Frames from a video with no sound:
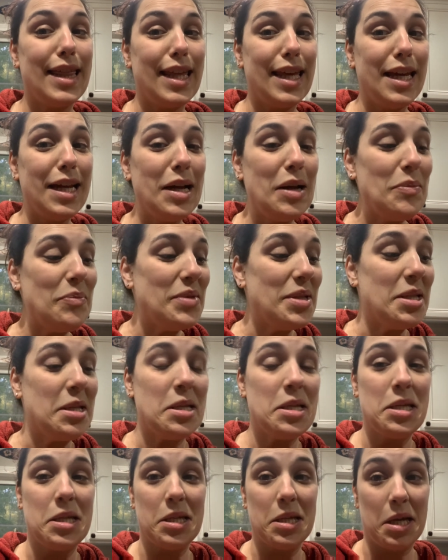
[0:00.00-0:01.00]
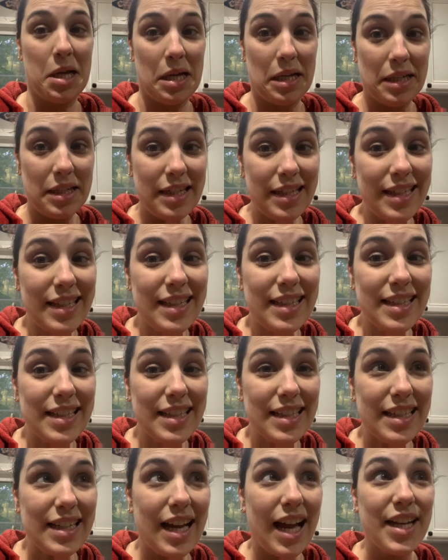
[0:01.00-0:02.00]
I'm done.
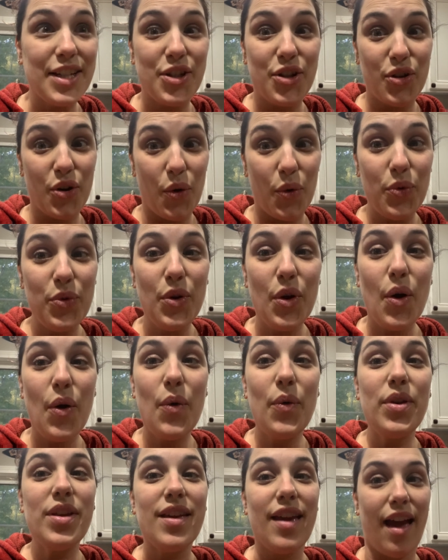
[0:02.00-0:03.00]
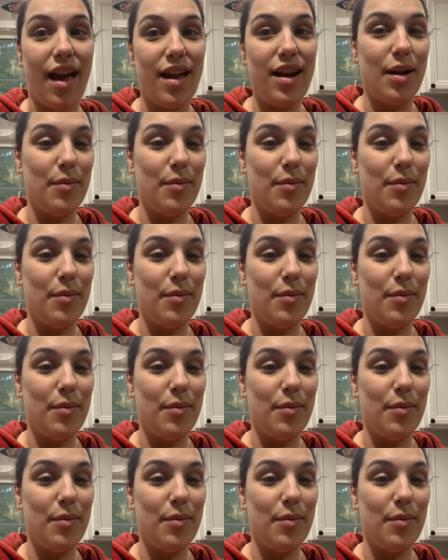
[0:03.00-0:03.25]
I don't know yet.